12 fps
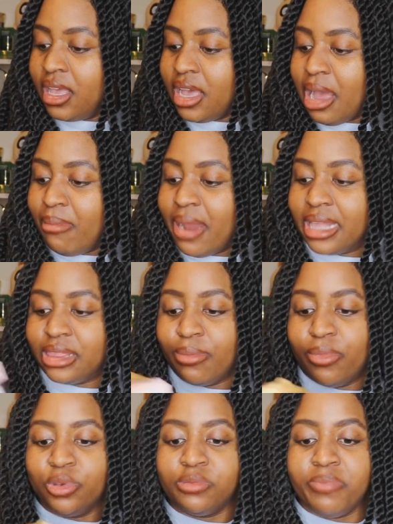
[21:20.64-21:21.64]
I'm like the
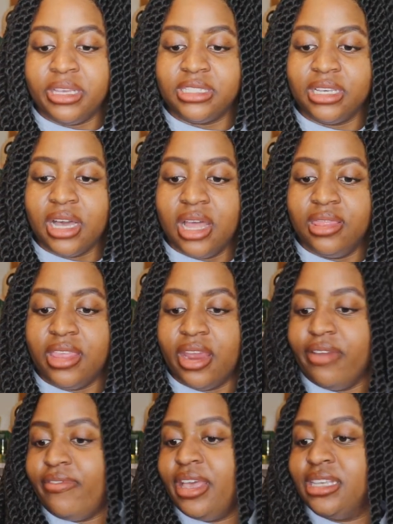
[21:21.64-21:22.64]
most basic hun there
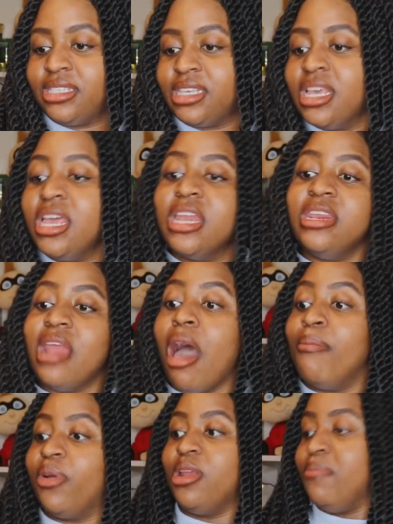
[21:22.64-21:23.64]
ever is. Now
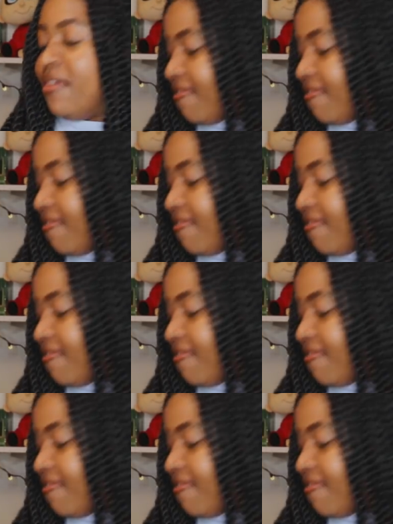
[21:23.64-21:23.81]
I'm gonna be